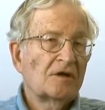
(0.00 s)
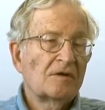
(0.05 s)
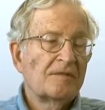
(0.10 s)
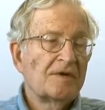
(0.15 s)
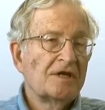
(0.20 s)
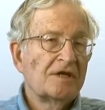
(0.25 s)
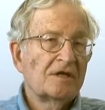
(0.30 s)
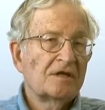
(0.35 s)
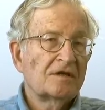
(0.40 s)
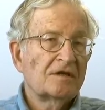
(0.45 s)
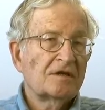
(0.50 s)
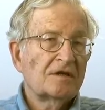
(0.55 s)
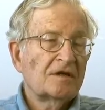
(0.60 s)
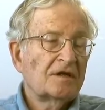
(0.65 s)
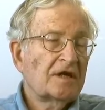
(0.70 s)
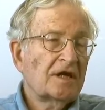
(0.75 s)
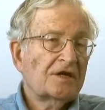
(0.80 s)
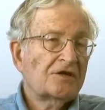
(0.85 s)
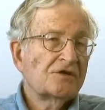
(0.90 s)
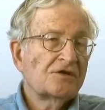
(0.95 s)
I mean, uh,
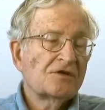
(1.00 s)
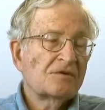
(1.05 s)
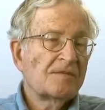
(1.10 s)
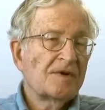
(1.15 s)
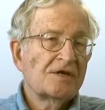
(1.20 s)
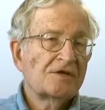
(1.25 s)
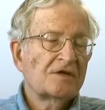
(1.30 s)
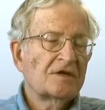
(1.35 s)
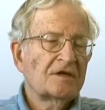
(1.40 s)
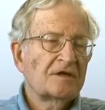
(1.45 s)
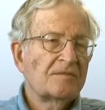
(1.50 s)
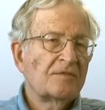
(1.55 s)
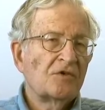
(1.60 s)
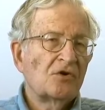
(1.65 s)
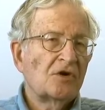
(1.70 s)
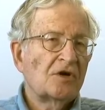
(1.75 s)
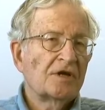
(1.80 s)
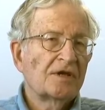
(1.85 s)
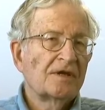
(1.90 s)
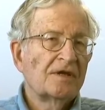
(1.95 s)
elections are basically
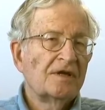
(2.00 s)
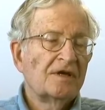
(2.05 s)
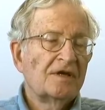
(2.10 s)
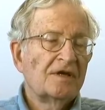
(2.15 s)
bought.